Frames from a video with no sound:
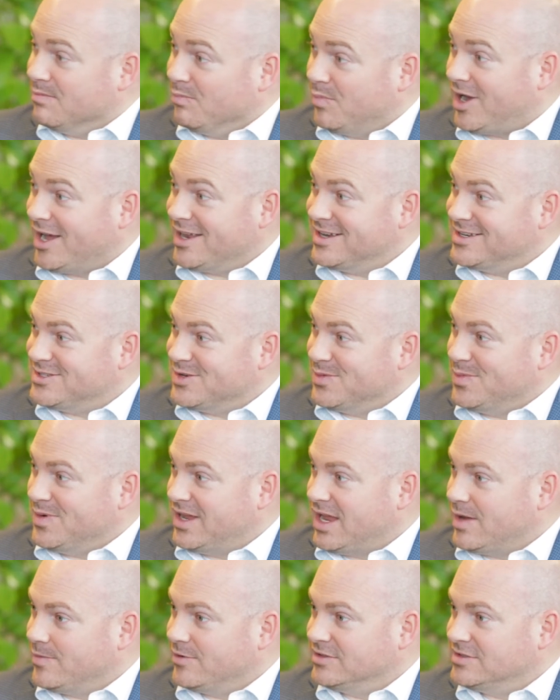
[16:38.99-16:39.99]
But to
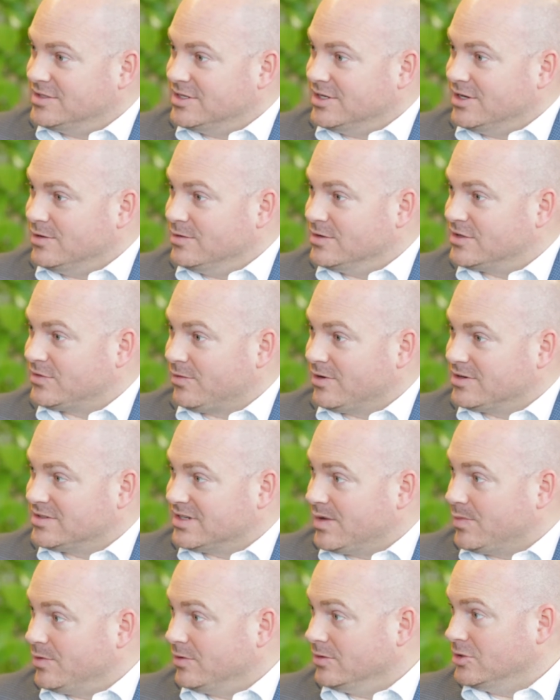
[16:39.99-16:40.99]
be able to use, for
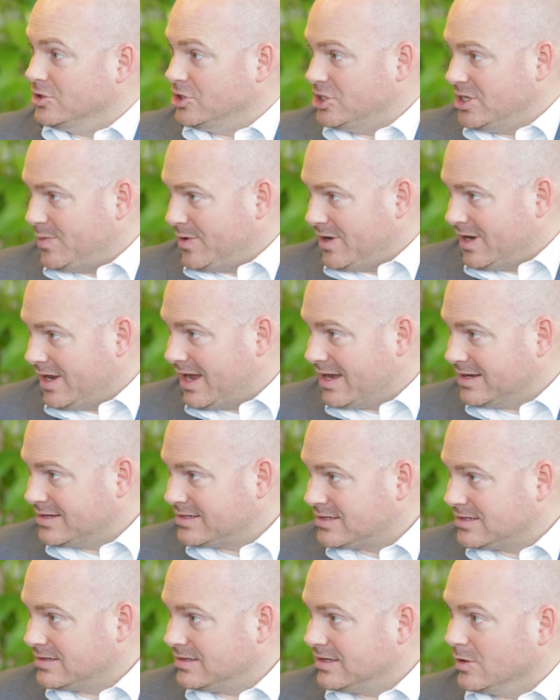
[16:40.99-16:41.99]
example,
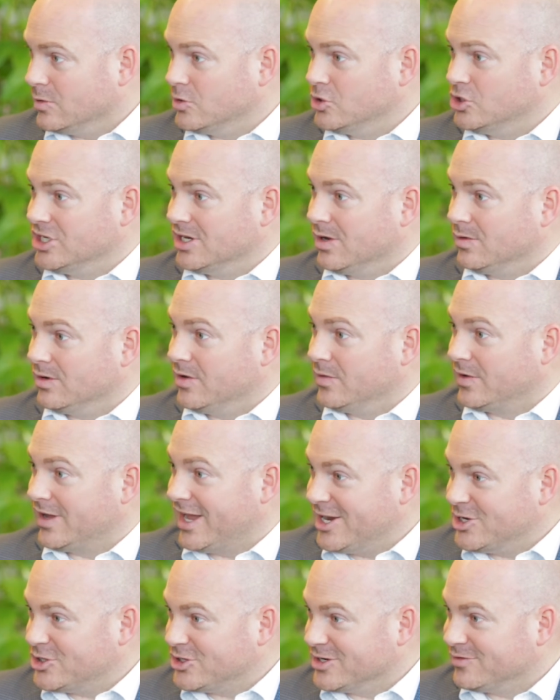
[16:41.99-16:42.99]
GPS,
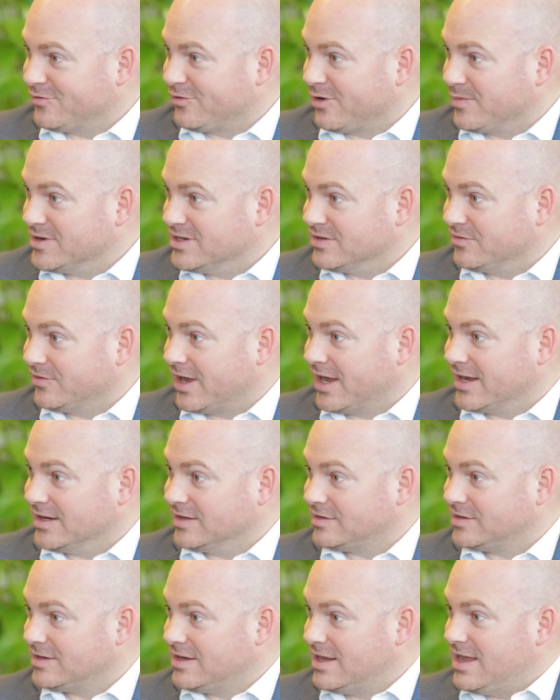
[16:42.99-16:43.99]
geolocation from a
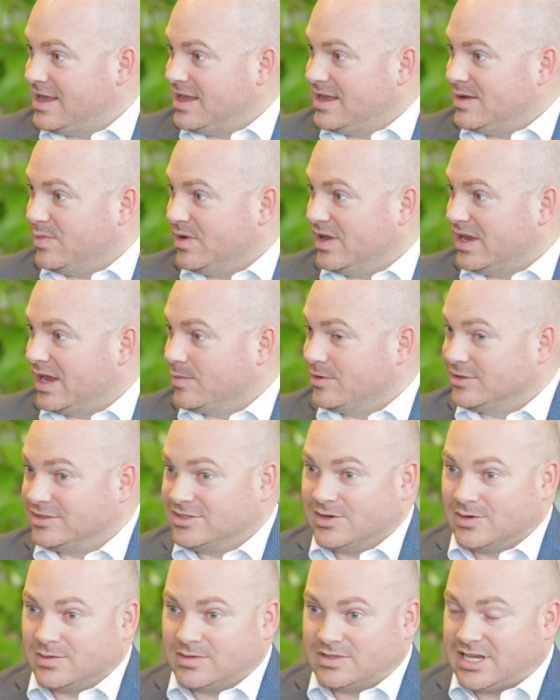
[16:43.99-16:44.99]
device, being able
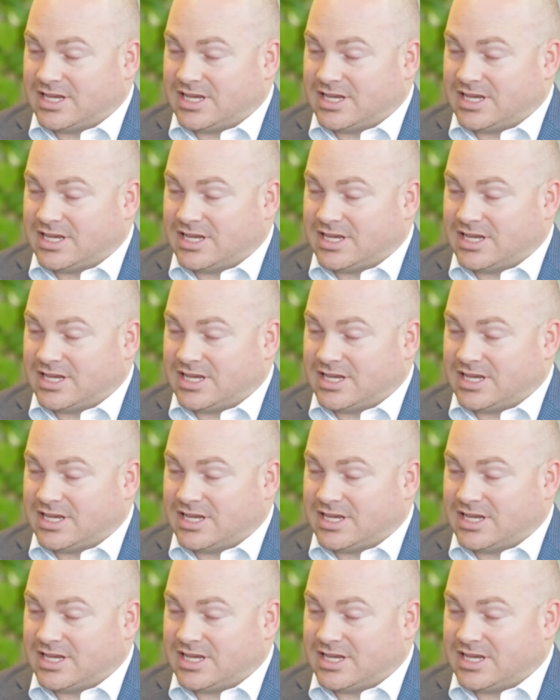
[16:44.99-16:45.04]
to